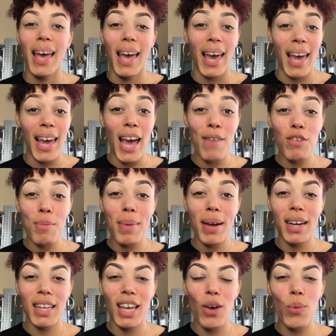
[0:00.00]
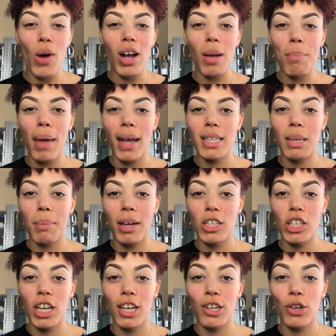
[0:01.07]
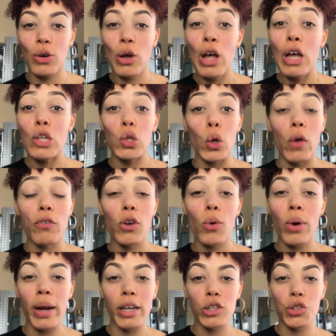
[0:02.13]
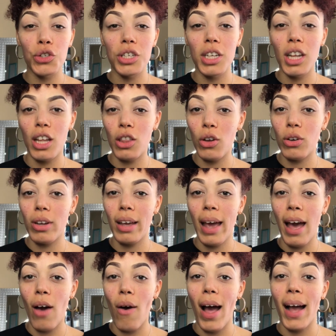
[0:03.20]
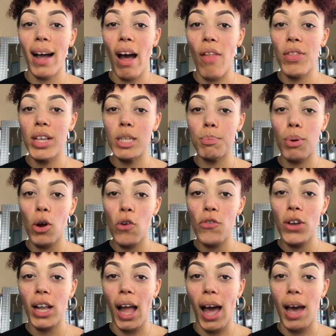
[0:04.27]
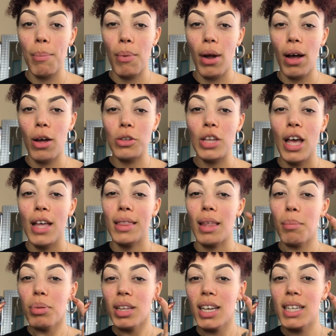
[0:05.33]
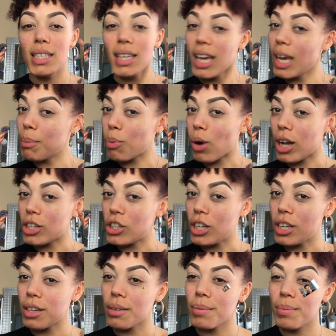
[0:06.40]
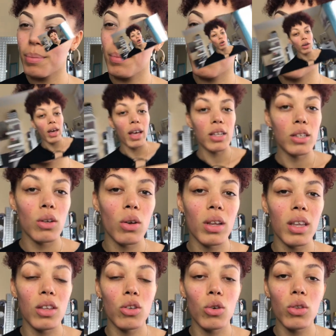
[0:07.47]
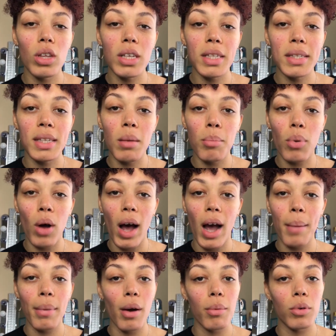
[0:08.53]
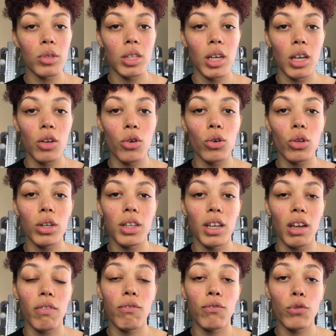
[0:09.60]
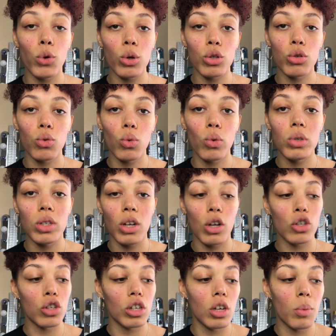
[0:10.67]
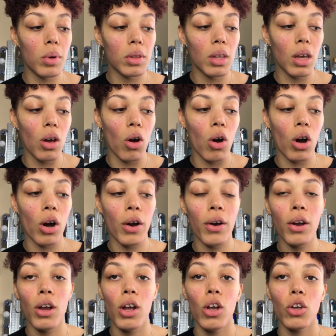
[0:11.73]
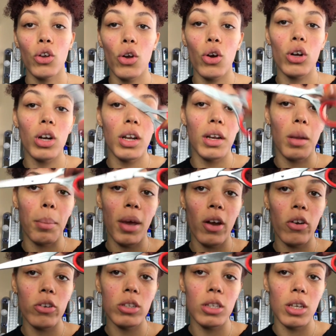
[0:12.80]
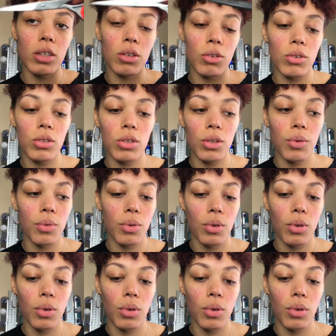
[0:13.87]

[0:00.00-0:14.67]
Hey everybody, and welcome back to my channel. So if you are interested in learning how I got these perfect eyebrows, then please keep watching. Okay, so to do this simple eyebrow routine, you're going to need 4 tools, and I'll show you what they are. You're going to need a pair of scissors,